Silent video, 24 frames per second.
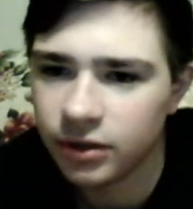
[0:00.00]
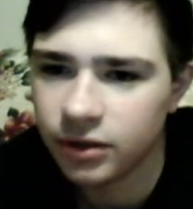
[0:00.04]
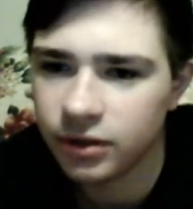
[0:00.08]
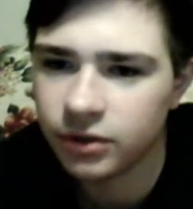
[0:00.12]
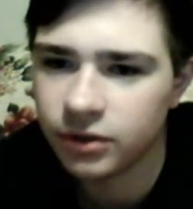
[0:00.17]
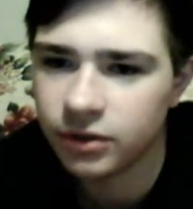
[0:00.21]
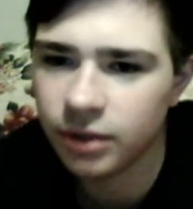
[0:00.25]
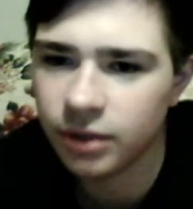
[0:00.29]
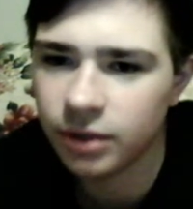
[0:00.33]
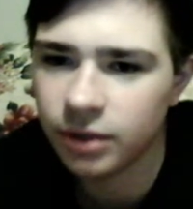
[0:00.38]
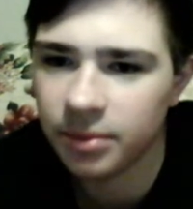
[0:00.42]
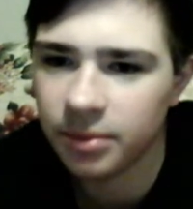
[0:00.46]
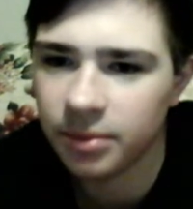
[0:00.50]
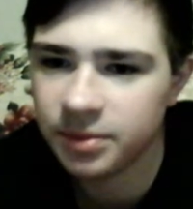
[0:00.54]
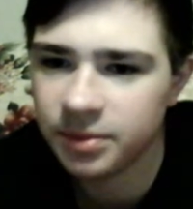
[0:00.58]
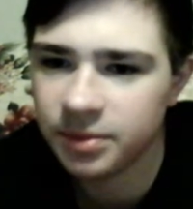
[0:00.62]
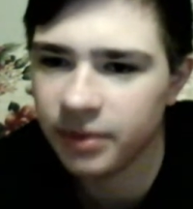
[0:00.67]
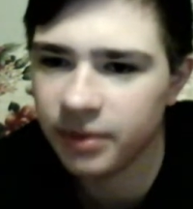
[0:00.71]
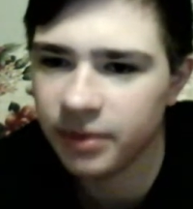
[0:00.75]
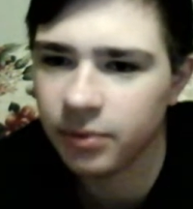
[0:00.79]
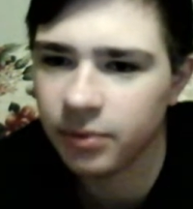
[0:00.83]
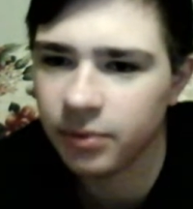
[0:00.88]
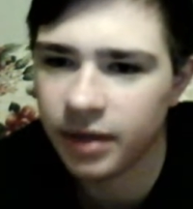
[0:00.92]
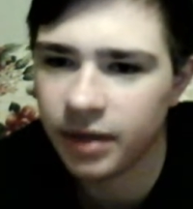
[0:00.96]
Good job. I'll
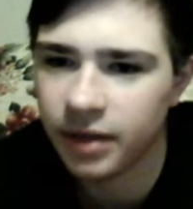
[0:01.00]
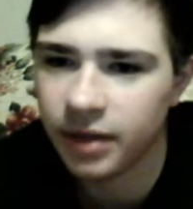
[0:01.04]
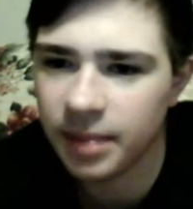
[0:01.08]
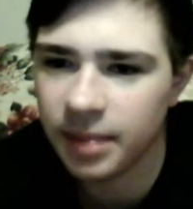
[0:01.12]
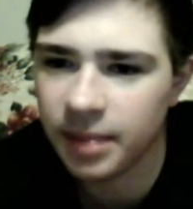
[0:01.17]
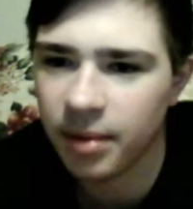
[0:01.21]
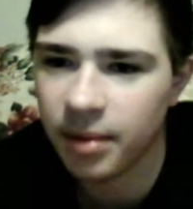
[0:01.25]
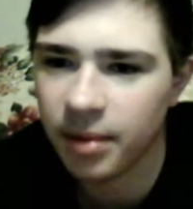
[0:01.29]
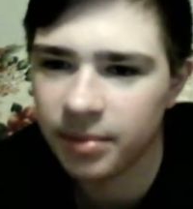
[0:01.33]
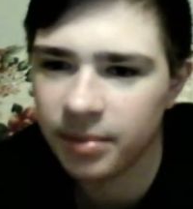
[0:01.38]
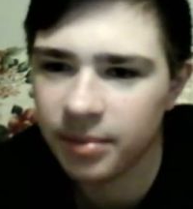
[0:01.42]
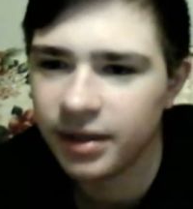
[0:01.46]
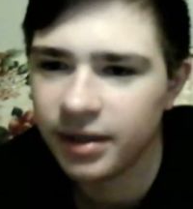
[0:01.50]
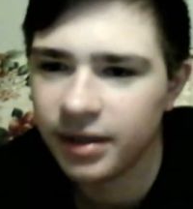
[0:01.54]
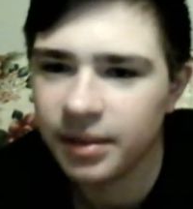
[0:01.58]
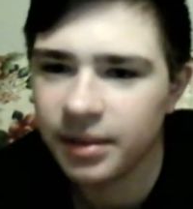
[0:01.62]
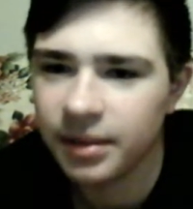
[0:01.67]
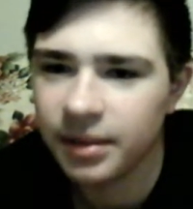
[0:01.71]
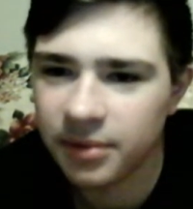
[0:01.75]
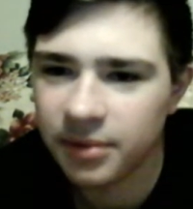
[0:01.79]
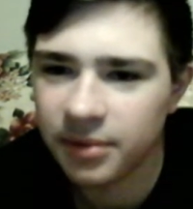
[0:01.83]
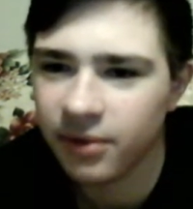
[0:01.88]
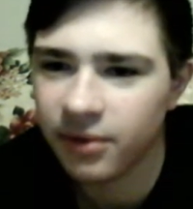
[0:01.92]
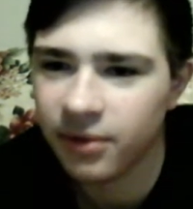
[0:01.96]
spread the word. Keep
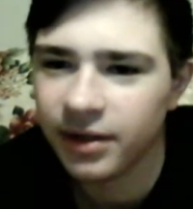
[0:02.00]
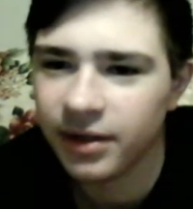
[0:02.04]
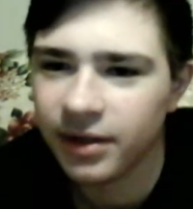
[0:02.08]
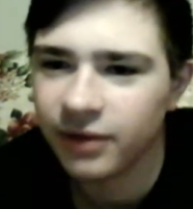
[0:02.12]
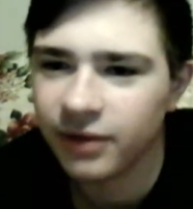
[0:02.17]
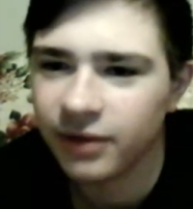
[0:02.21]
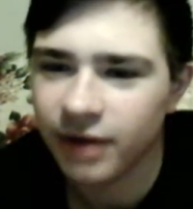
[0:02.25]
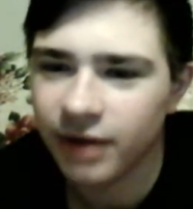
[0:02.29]
going.